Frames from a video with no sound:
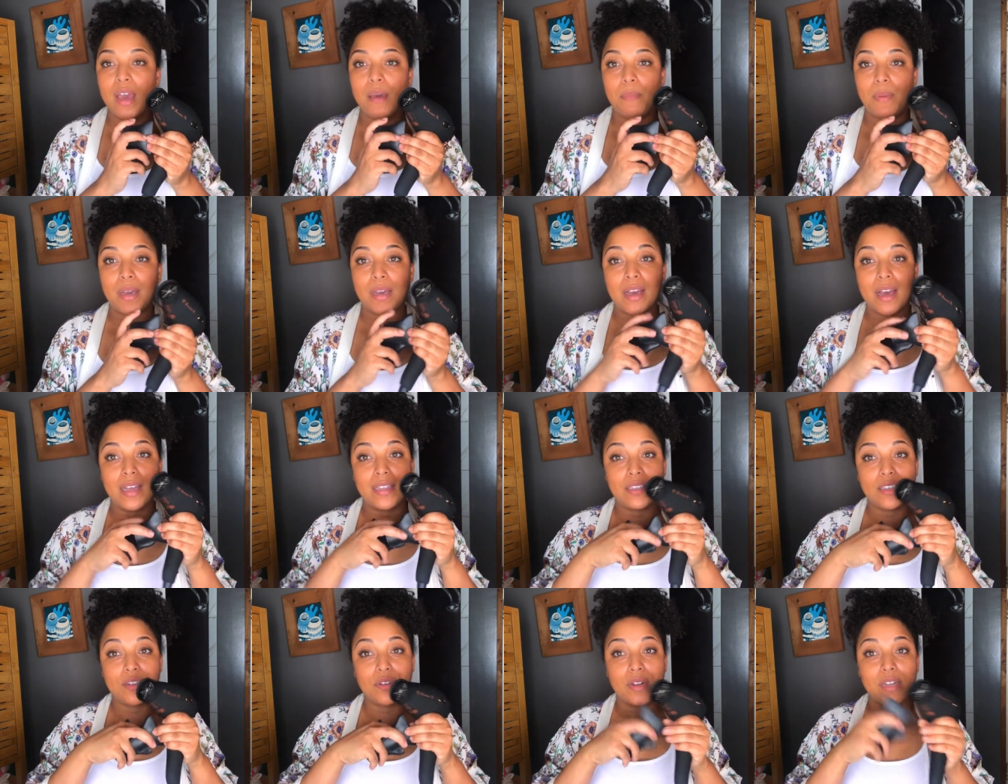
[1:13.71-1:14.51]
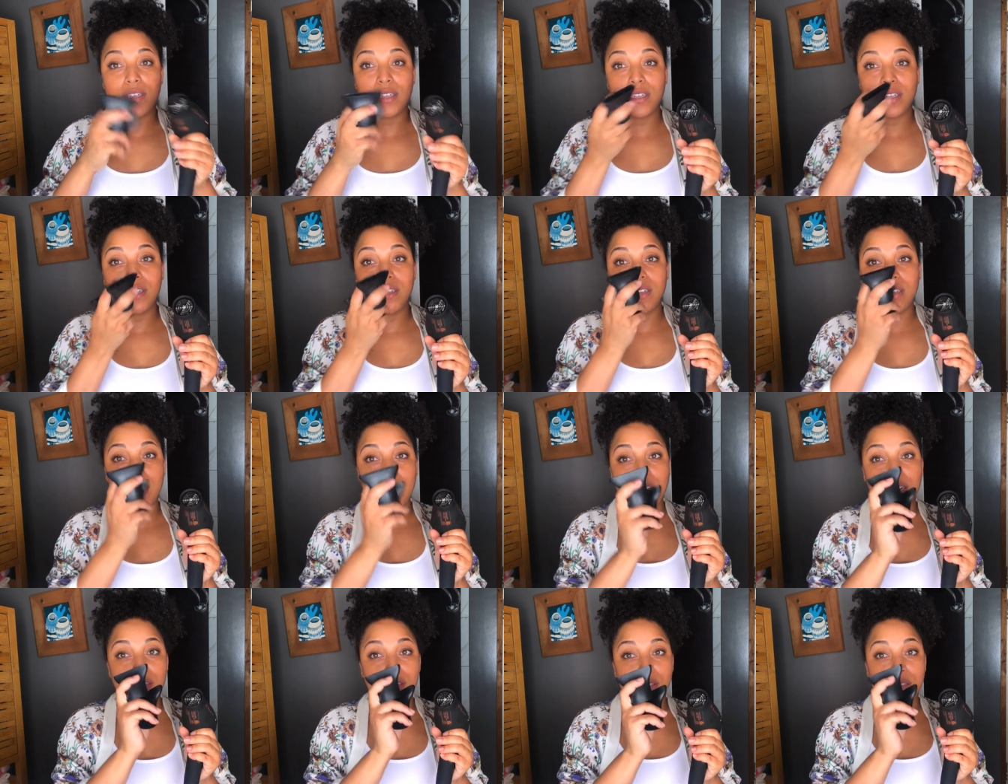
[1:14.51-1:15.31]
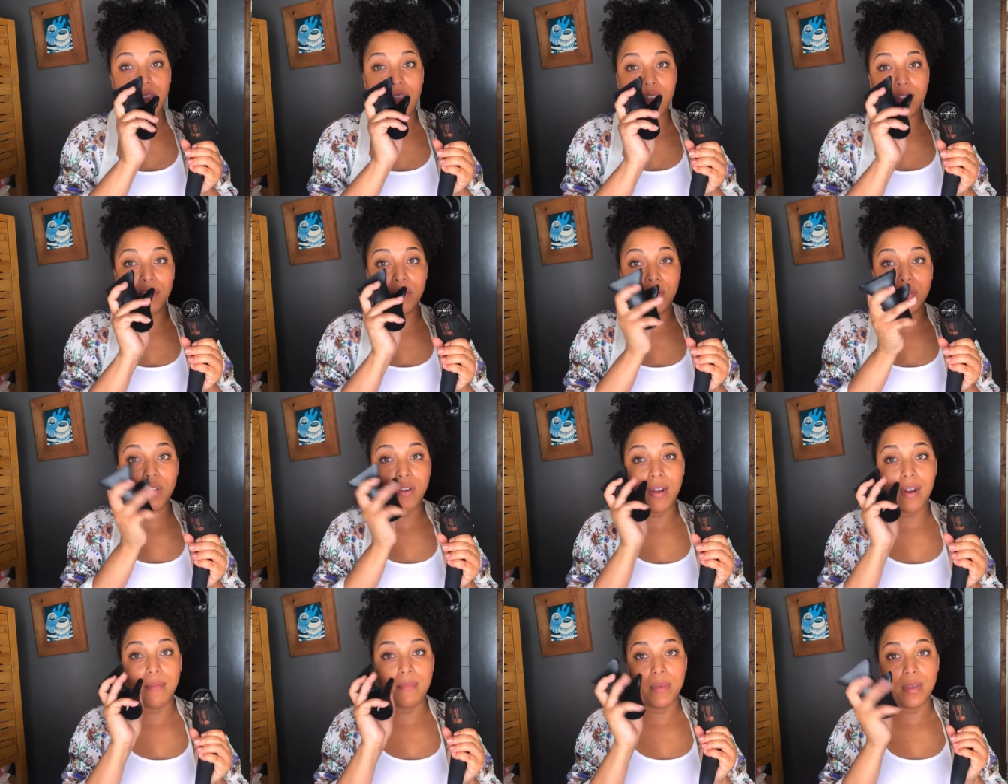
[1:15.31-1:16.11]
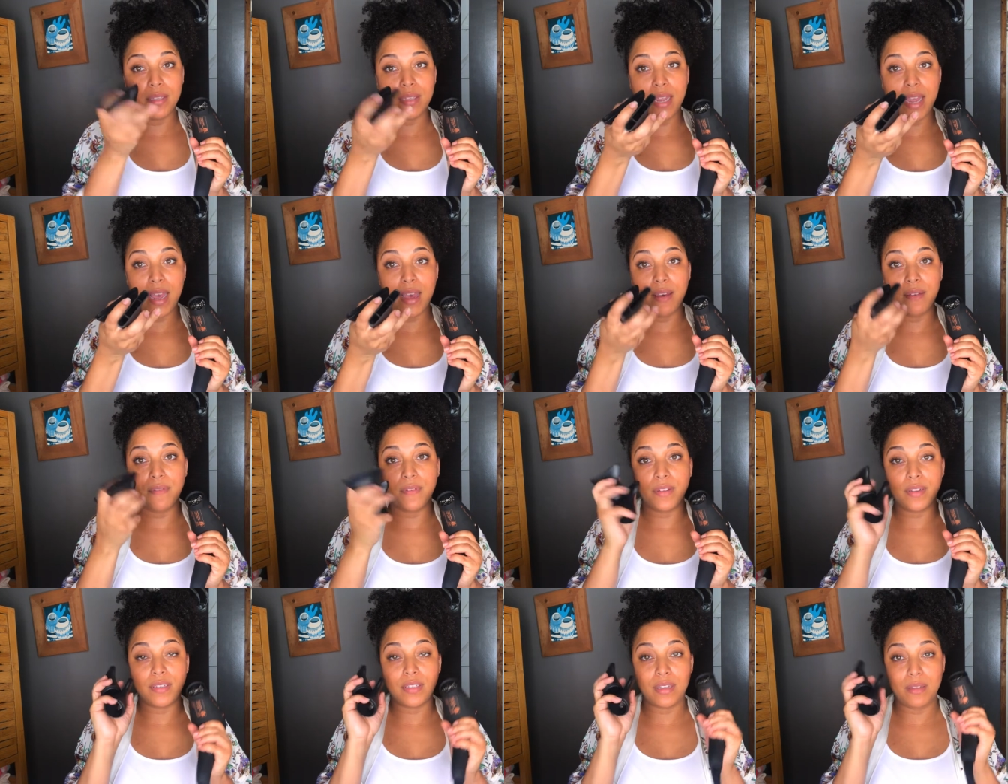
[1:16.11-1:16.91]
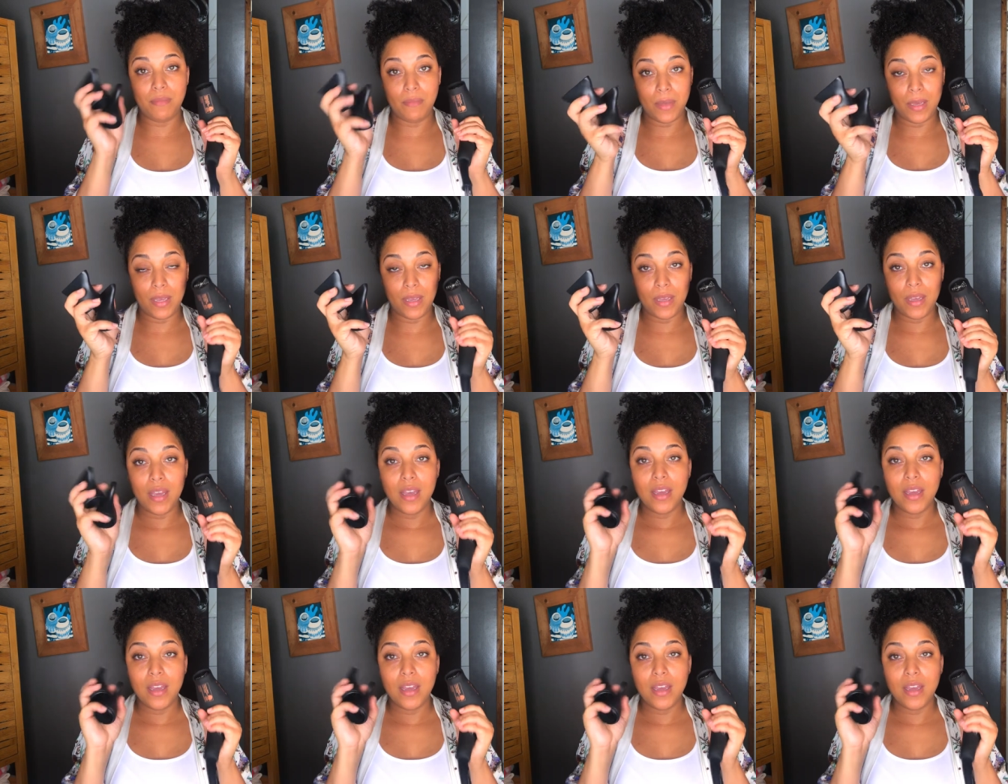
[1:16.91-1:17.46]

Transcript: But concentration nozzles are a must-have to me.